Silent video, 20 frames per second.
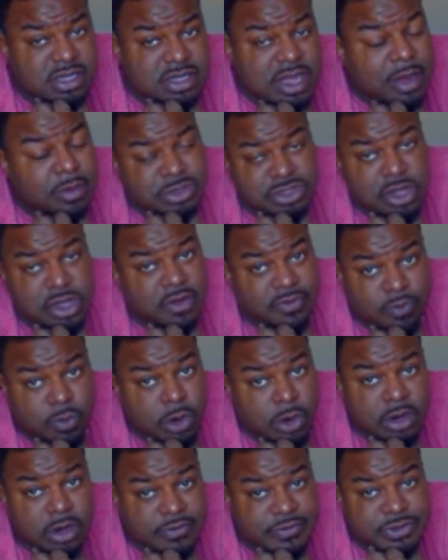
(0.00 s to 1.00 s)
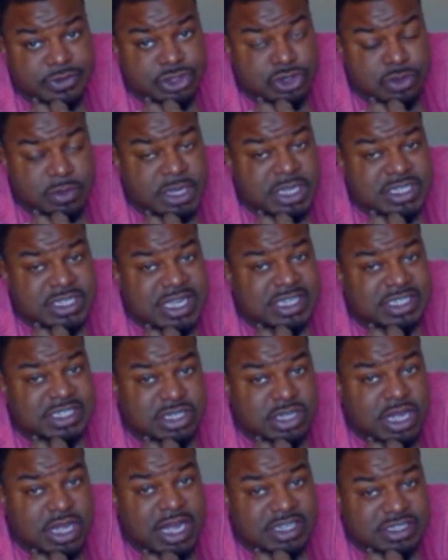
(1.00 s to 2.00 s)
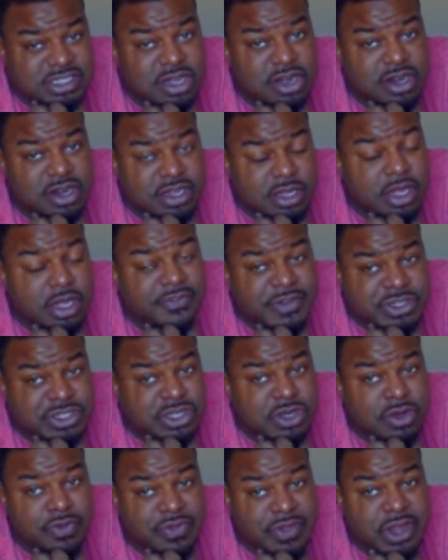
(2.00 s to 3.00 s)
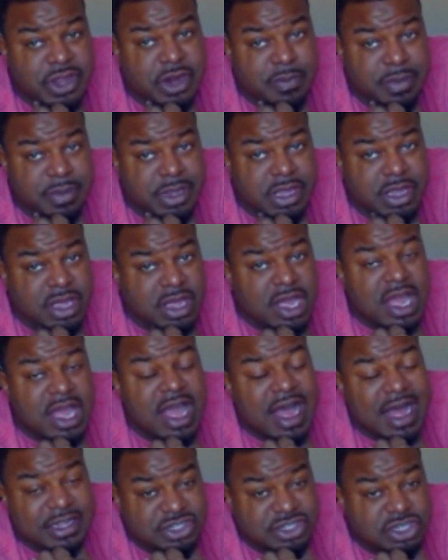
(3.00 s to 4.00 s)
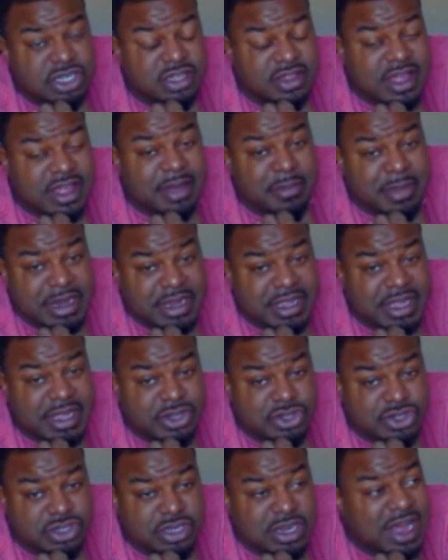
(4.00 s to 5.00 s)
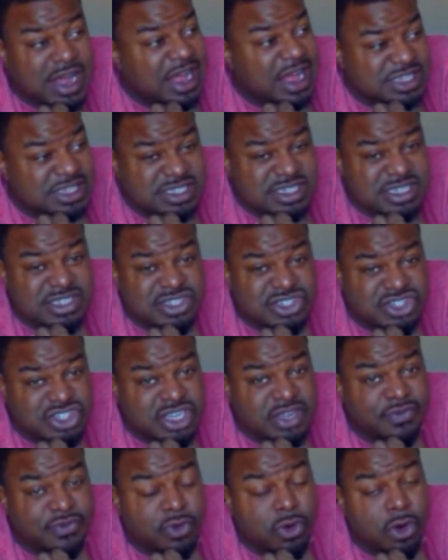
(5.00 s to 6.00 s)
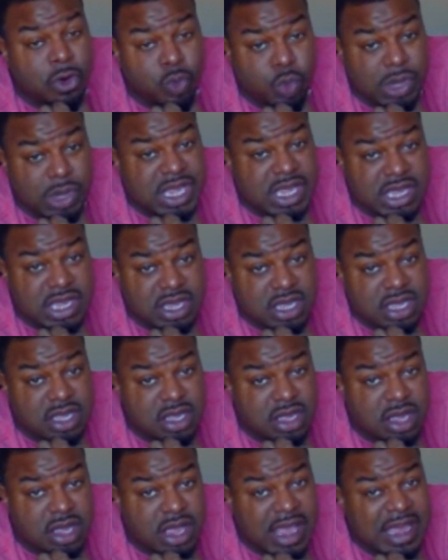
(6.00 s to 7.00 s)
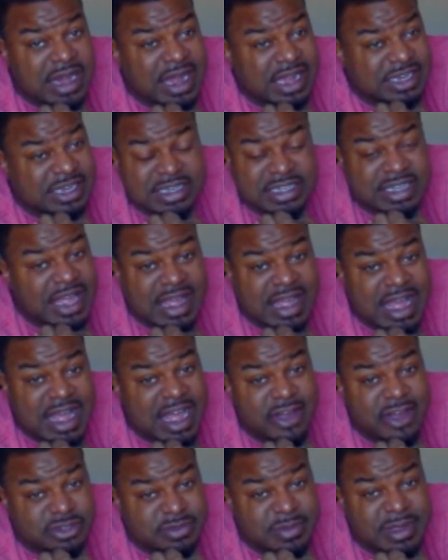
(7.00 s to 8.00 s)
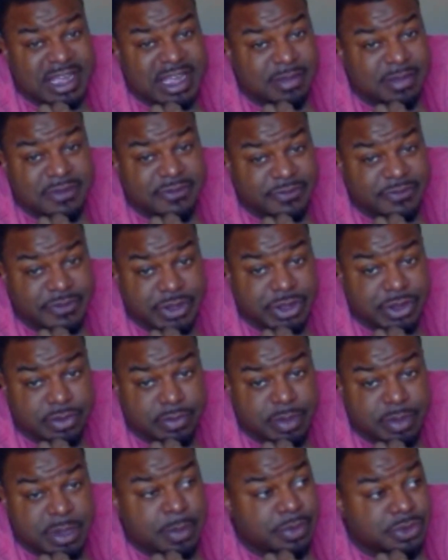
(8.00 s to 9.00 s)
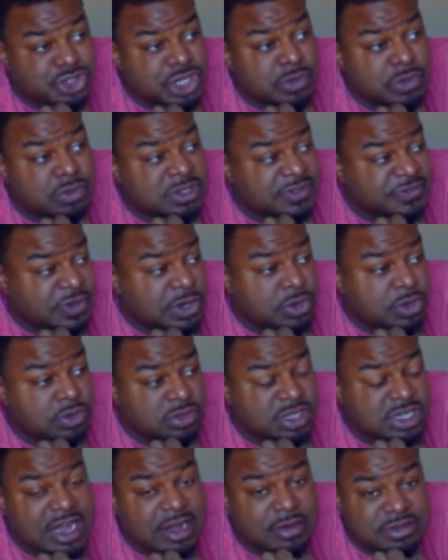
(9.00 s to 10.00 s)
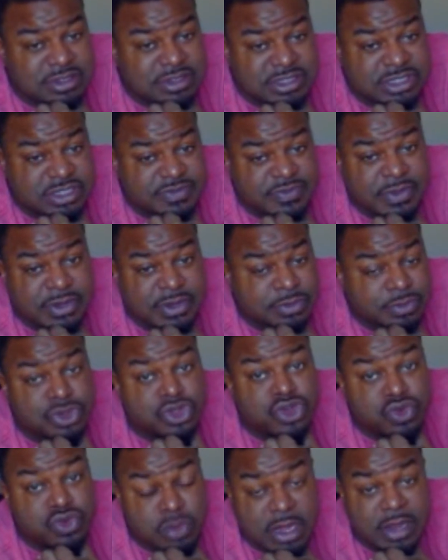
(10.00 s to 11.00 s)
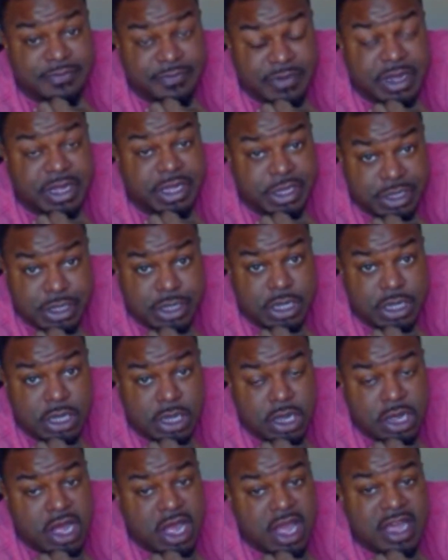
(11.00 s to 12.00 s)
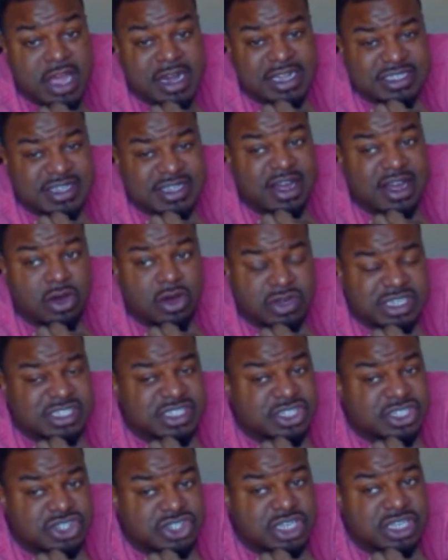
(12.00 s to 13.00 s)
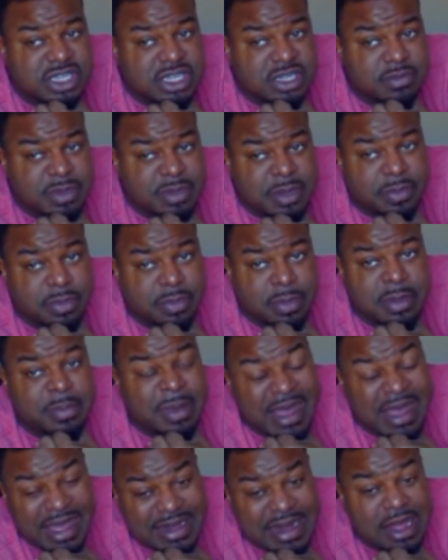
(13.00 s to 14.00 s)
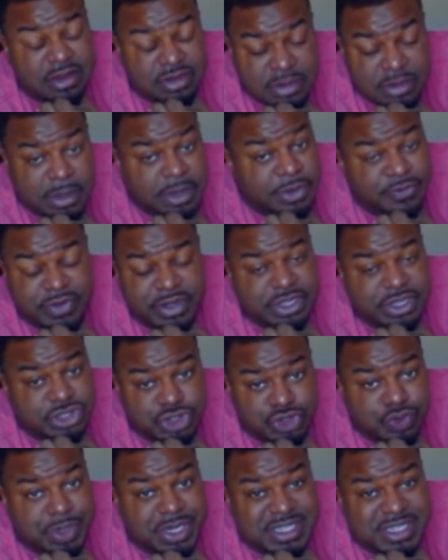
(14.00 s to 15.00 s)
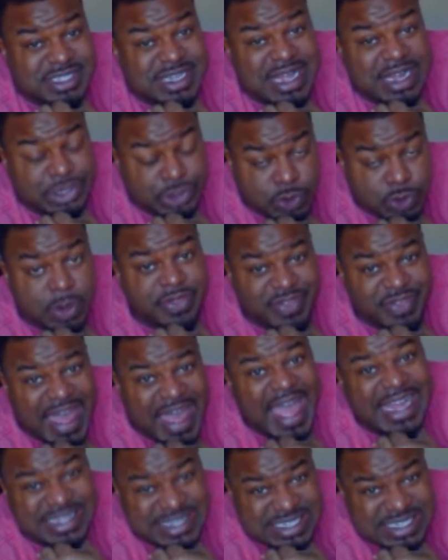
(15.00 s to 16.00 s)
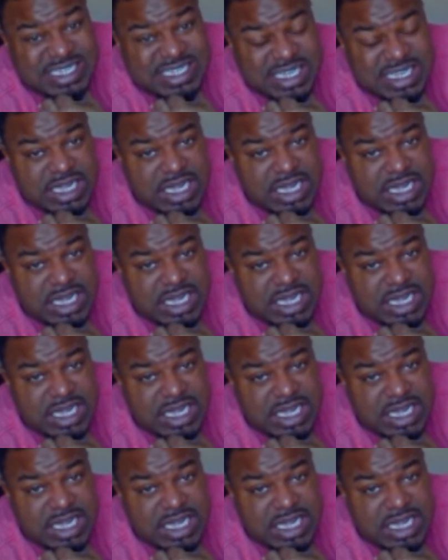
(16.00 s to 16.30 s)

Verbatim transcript: I was off work for two months. I, st I started physical therapy. I took that medication, oxys and shit, for a week, and I didn't like how it was making me feel. People shit was floating, and I was just feeling too motherfucking good. And I said, "Oh, this is the shit that people be buying out in the motherfucking streets. Not doing that."